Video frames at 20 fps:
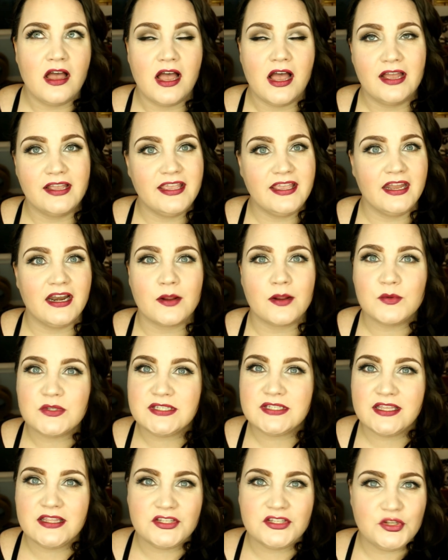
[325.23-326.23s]
again, I will
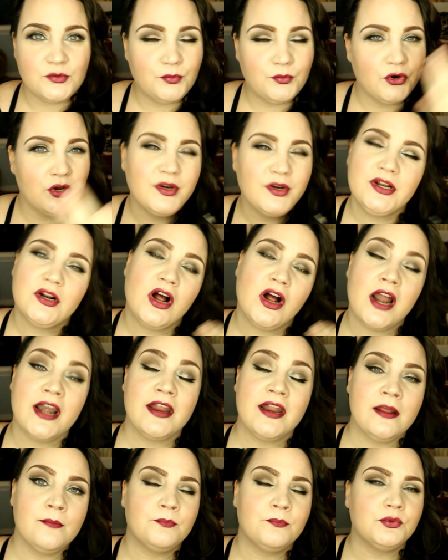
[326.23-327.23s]
say this, you put it on
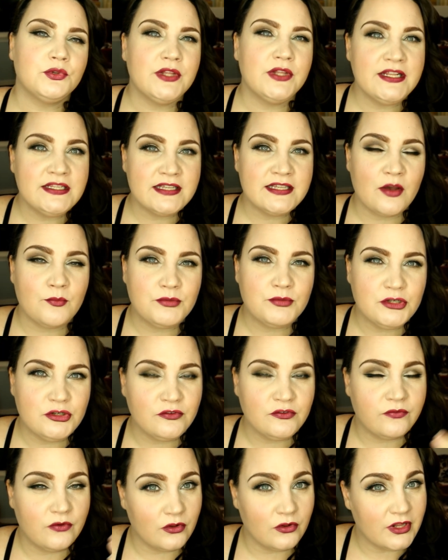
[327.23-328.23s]
and it blends out
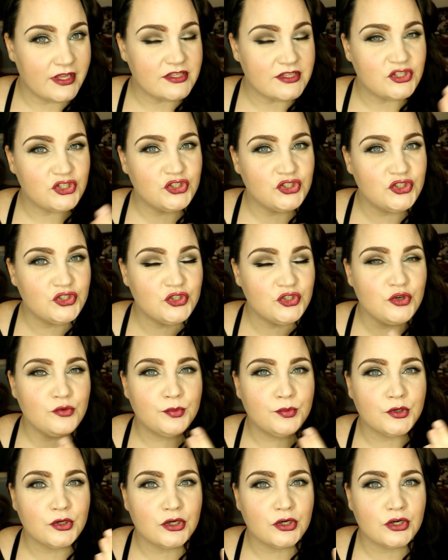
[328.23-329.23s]
beautiful. It's
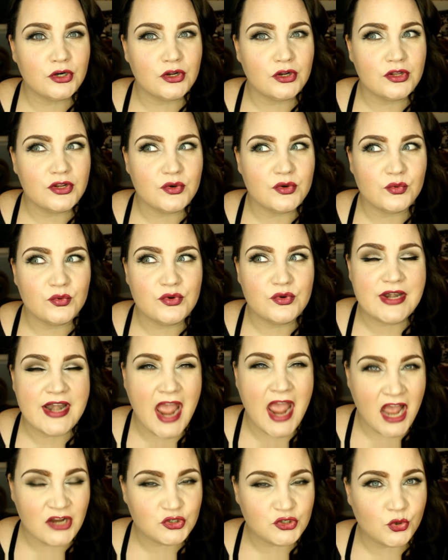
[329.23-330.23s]
super
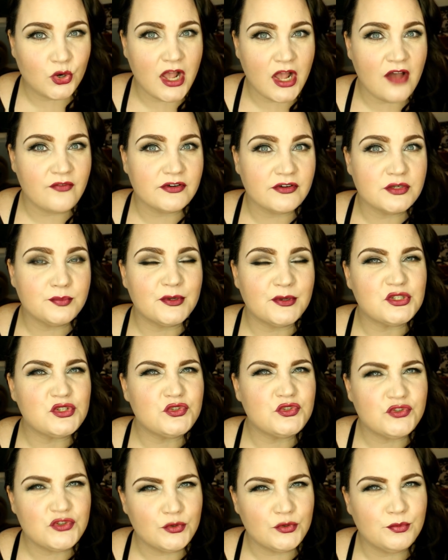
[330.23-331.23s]
natural coverage but
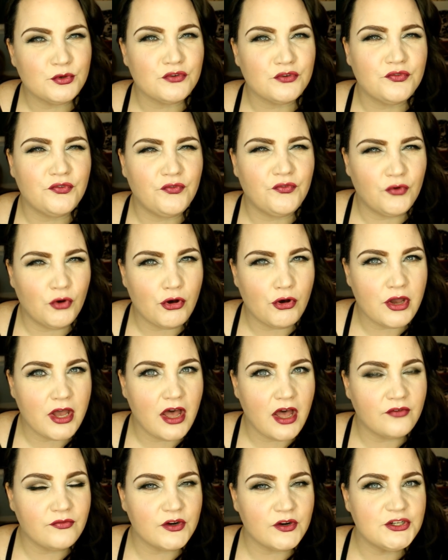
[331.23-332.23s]
super full
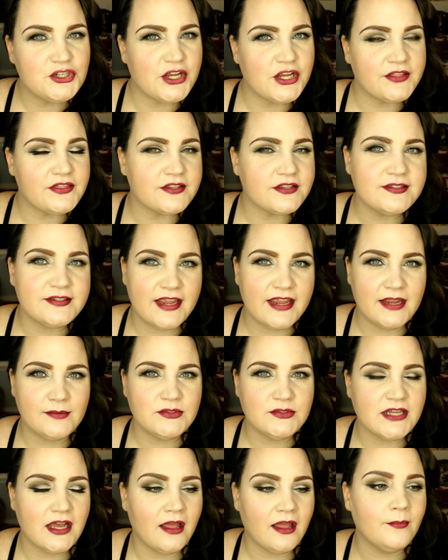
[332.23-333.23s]
coverage at the
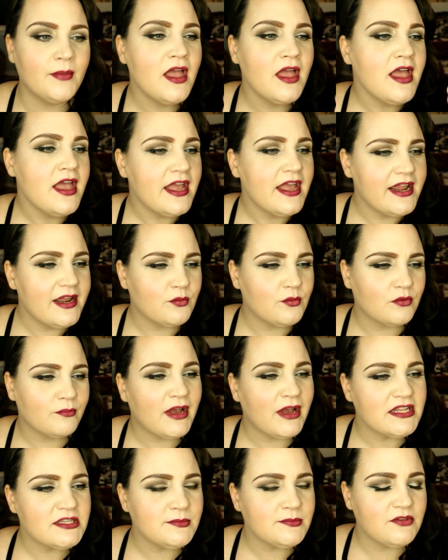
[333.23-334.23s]
same time. It
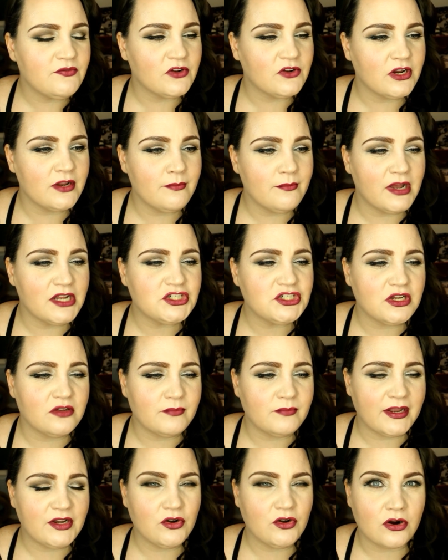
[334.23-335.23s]
reminds me very much
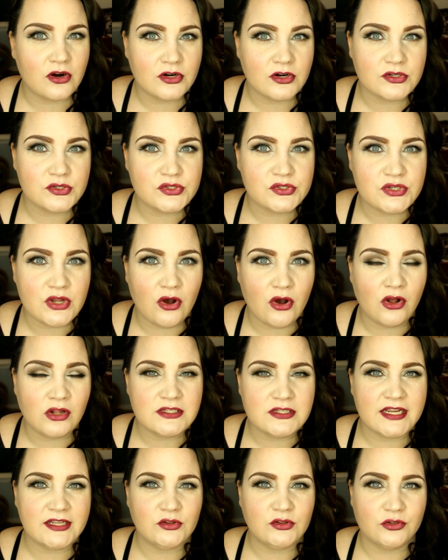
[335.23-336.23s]
of my NARS
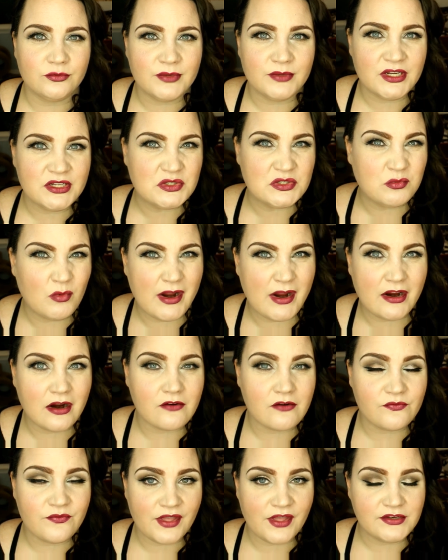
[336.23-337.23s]
All Day Luminous
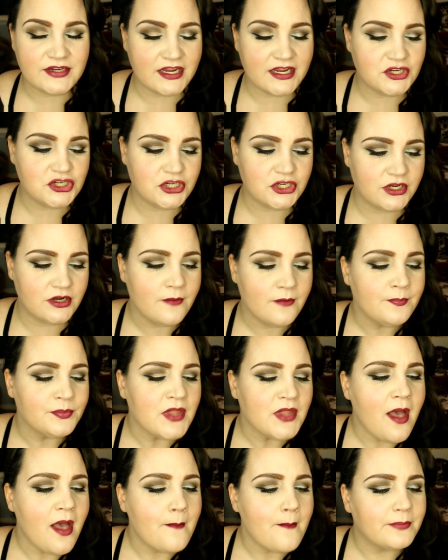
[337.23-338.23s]
Wear foundation.
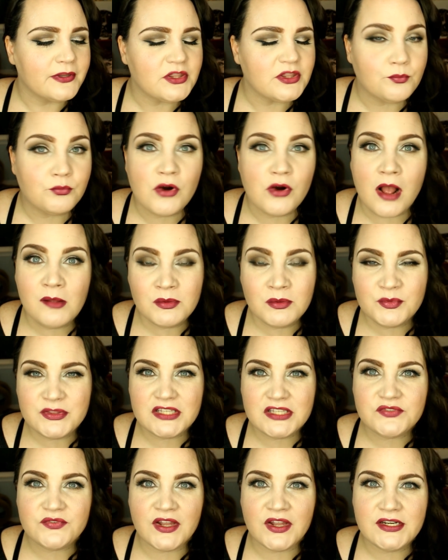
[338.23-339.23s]
But the problem with
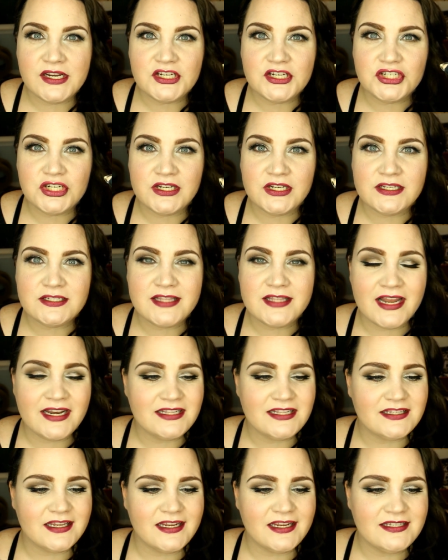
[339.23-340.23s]
this foundation is that
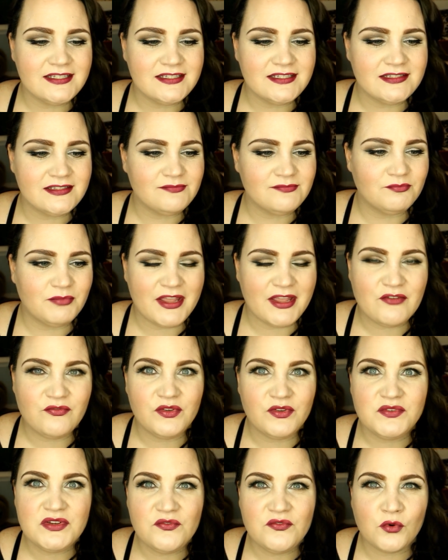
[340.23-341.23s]
it's a like
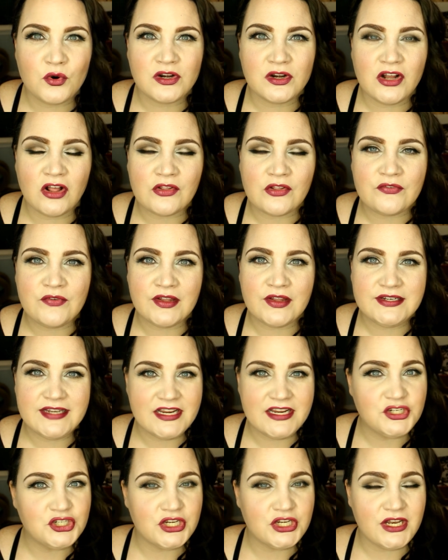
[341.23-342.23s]
$54
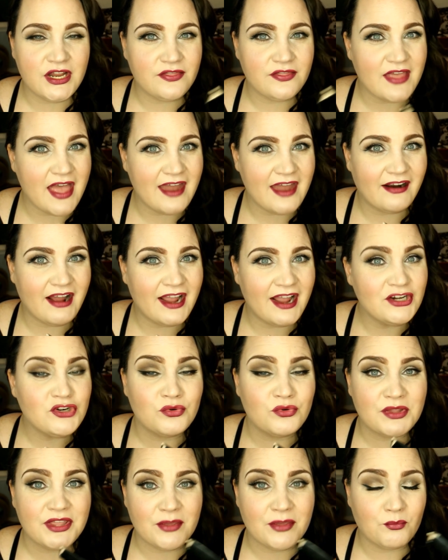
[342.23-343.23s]
foundation that I
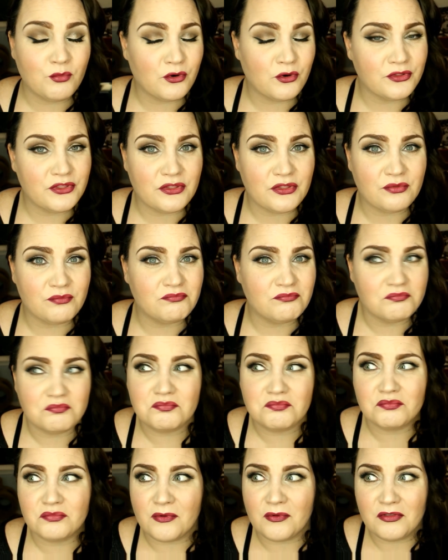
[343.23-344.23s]
don't get more than
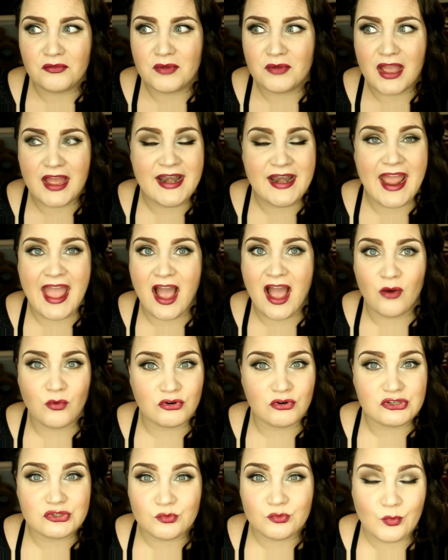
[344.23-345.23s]
an
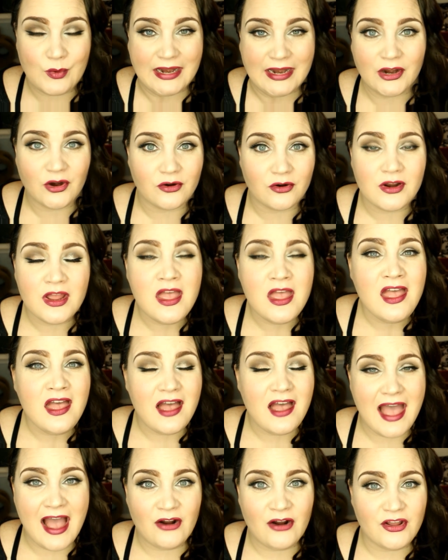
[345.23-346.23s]
hour's wear
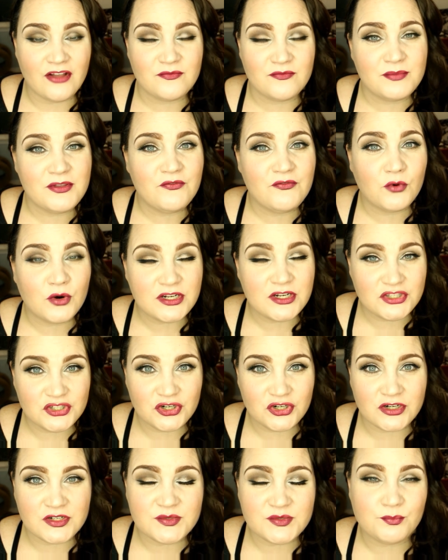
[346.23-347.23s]
out of before it
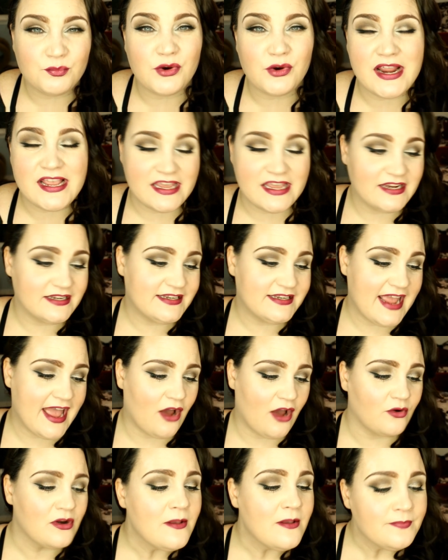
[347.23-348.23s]
starts breaking
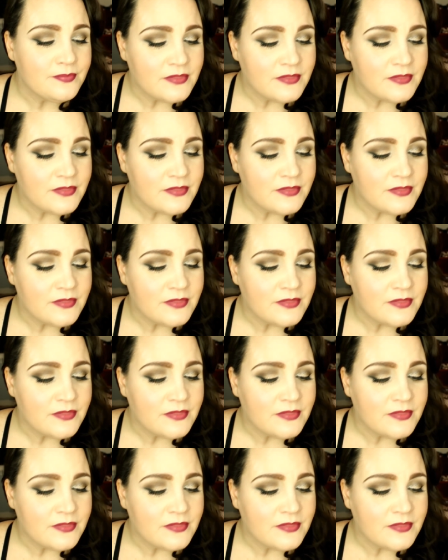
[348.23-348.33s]
down.